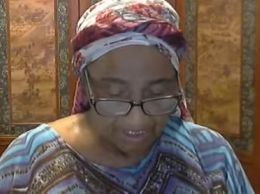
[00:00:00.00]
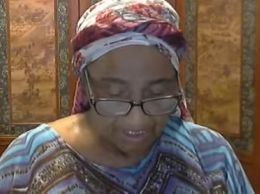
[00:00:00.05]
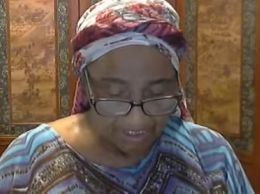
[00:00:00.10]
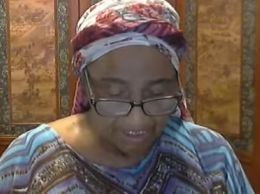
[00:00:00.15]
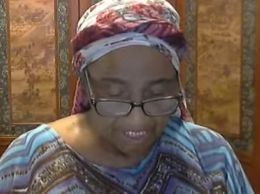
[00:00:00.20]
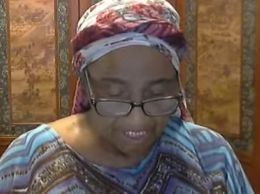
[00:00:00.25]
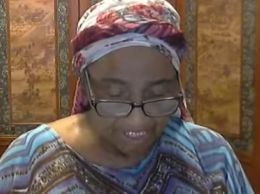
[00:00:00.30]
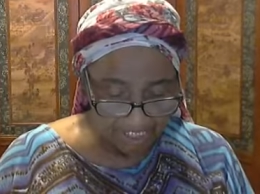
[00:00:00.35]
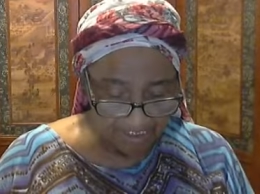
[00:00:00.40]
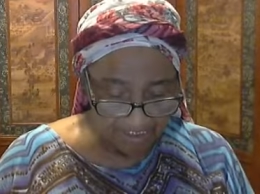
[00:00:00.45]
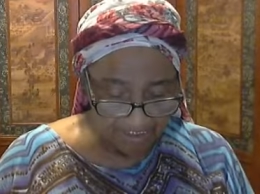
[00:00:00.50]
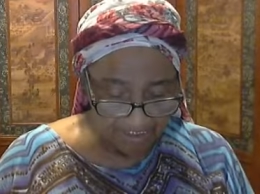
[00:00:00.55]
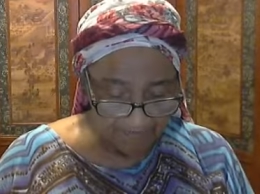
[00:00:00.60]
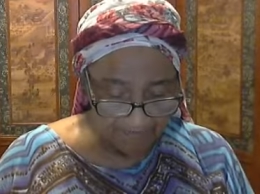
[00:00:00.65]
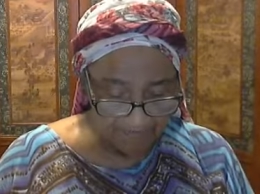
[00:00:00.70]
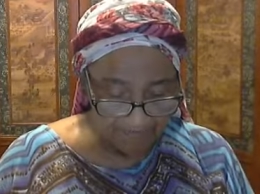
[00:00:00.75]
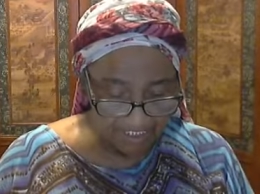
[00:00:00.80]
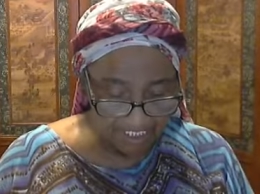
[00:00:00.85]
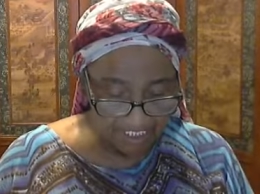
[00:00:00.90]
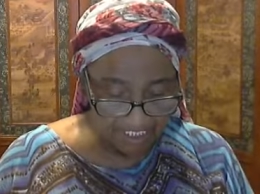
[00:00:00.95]

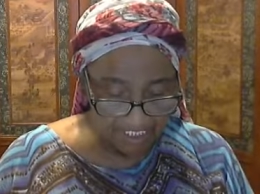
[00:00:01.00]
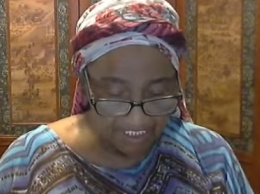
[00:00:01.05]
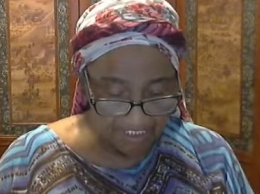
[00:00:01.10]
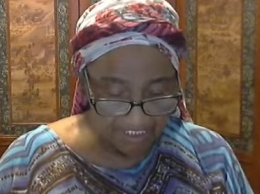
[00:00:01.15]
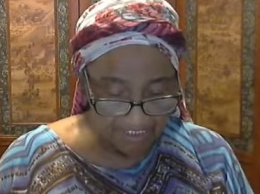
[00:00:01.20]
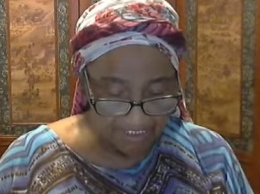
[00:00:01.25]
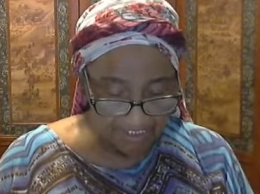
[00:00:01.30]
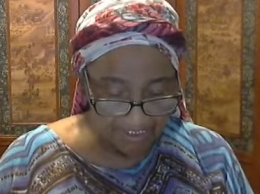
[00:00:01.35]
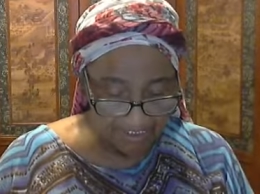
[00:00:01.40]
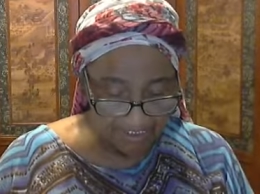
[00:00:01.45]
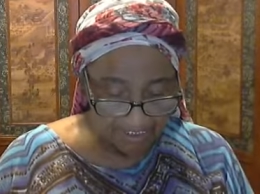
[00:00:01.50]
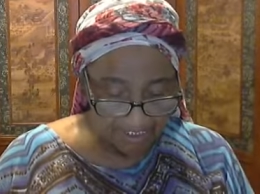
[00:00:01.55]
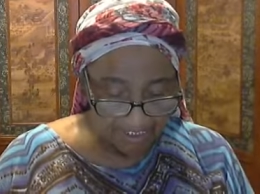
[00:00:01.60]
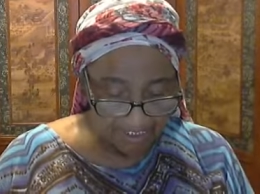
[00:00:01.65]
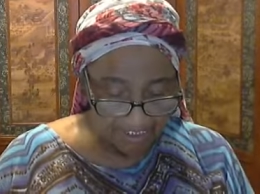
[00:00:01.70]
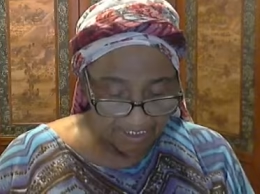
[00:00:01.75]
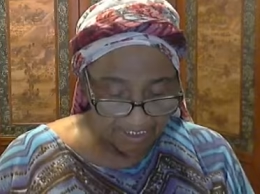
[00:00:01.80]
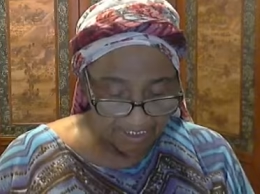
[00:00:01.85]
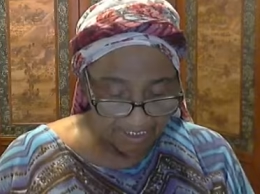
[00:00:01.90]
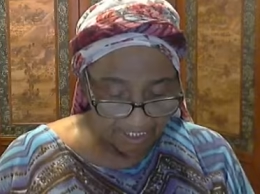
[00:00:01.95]
justified
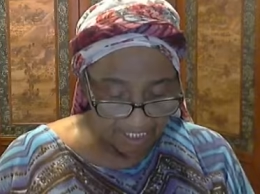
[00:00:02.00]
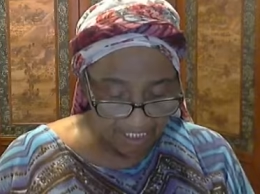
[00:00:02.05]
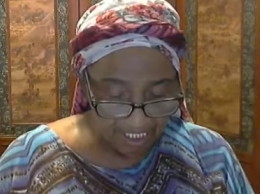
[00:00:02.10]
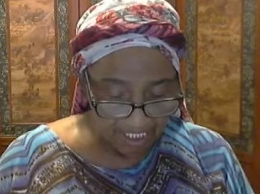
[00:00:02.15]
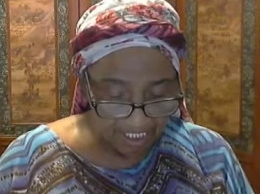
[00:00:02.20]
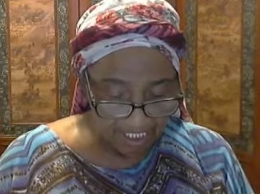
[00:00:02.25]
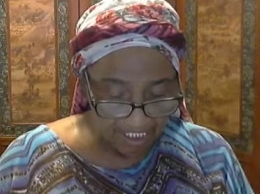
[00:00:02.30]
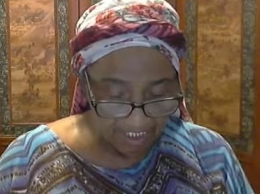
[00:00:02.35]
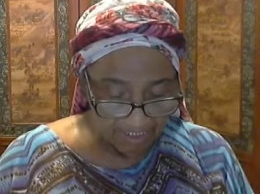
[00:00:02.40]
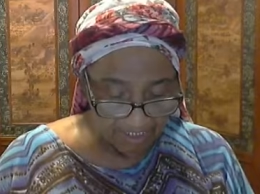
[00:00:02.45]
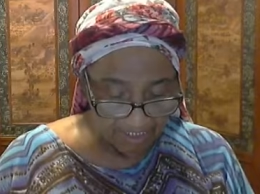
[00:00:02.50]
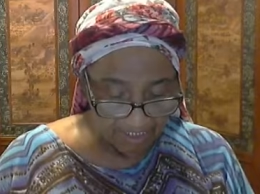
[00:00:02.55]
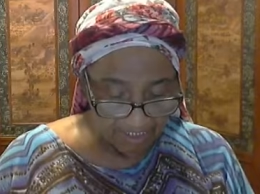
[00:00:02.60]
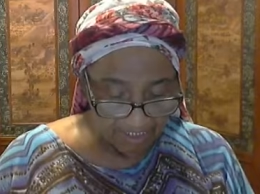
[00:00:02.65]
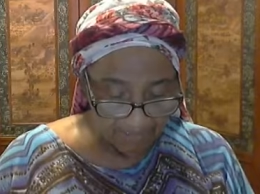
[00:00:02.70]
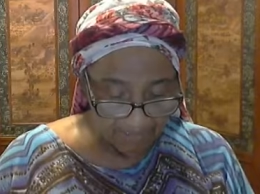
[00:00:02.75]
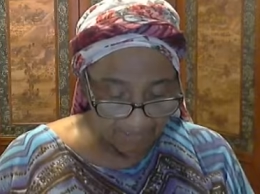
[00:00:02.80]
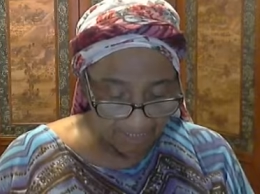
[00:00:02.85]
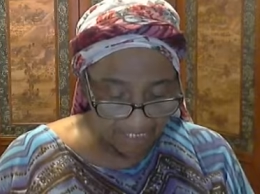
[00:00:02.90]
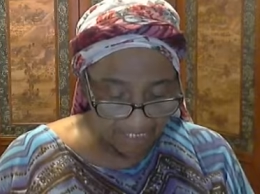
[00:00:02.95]
God
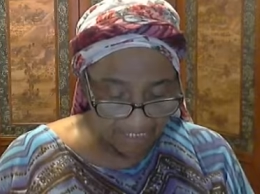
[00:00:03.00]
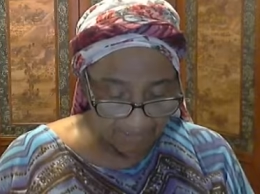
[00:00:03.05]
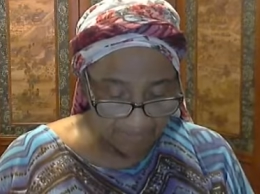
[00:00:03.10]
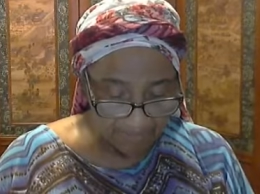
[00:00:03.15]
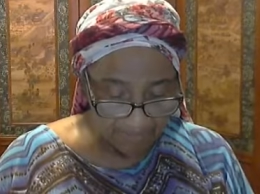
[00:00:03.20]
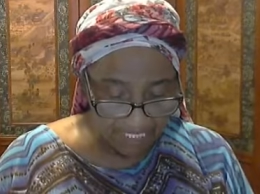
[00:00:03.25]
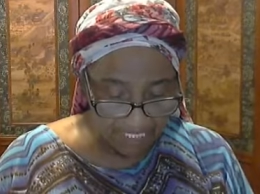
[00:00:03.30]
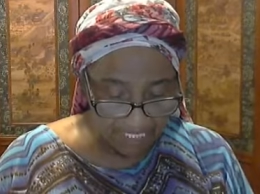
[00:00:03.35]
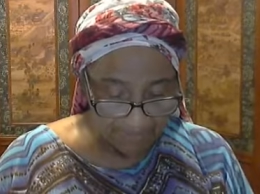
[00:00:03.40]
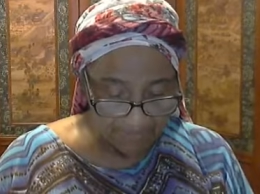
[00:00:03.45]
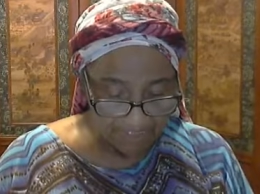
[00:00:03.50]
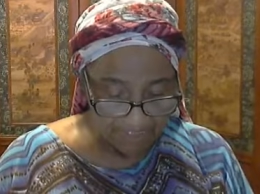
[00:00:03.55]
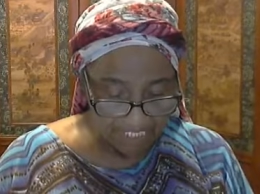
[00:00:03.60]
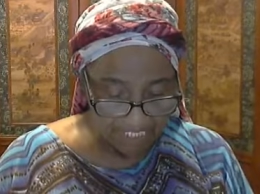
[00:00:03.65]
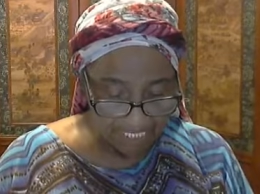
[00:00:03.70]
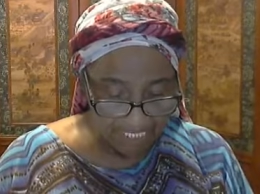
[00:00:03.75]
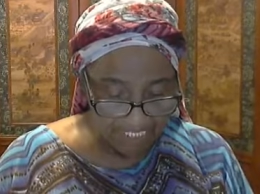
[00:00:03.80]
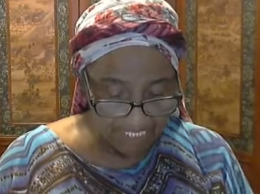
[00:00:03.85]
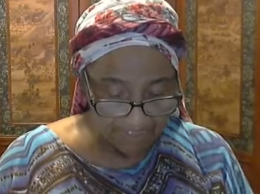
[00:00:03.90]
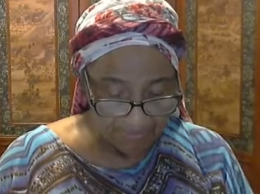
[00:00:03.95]
being
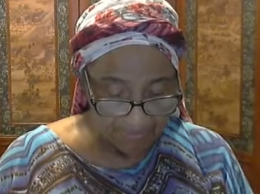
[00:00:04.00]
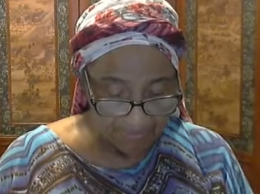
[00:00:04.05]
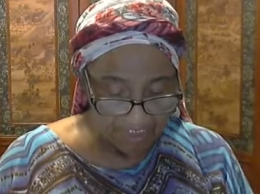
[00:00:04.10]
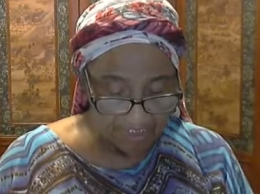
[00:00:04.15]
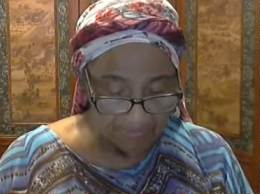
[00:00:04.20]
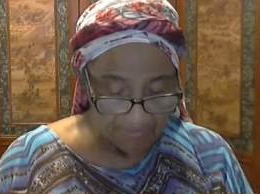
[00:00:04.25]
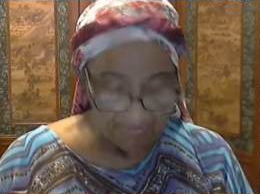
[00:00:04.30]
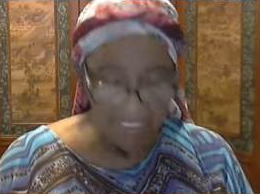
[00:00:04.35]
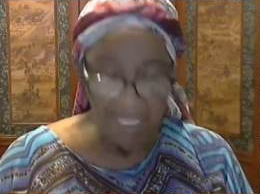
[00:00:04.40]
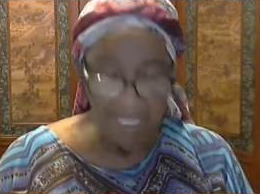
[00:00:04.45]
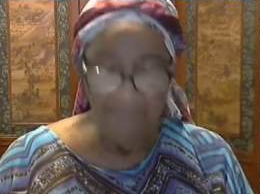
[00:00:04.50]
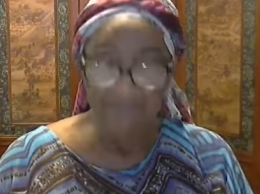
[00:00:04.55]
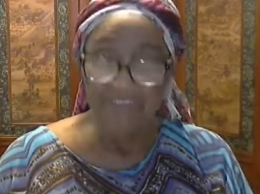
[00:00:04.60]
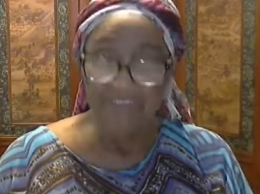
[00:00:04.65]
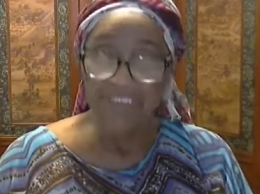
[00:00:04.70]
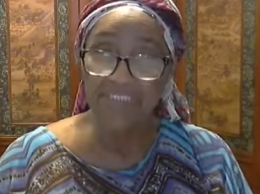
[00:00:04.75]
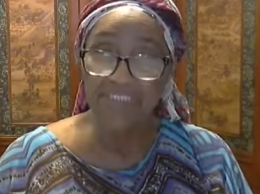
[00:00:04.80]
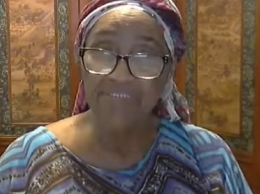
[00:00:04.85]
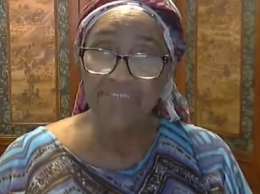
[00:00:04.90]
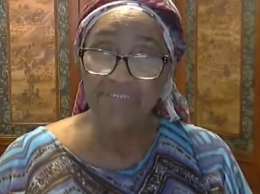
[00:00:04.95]
baptized with the
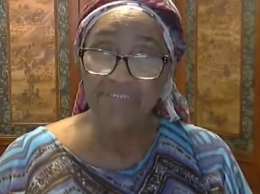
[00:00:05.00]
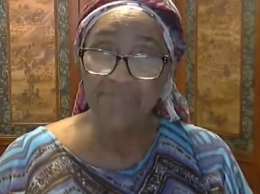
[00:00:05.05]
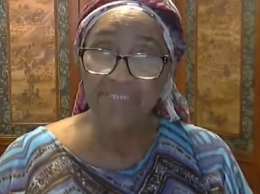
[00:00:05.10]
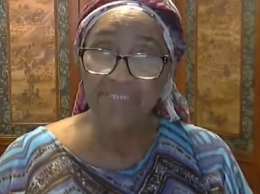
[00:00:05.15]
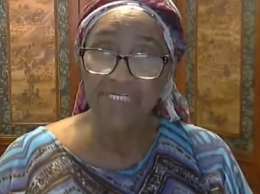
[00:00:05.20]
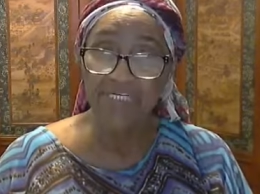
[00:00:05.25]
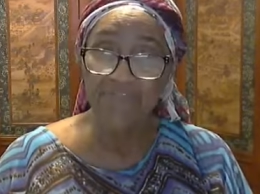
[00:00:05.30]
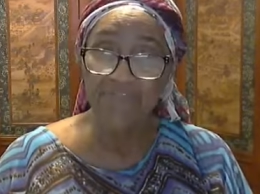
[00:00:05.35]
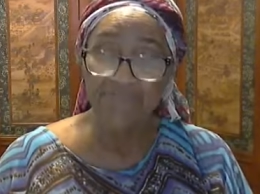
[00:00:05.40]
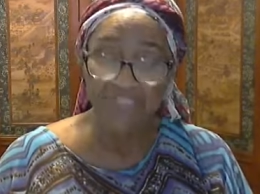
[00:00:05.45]
baptism of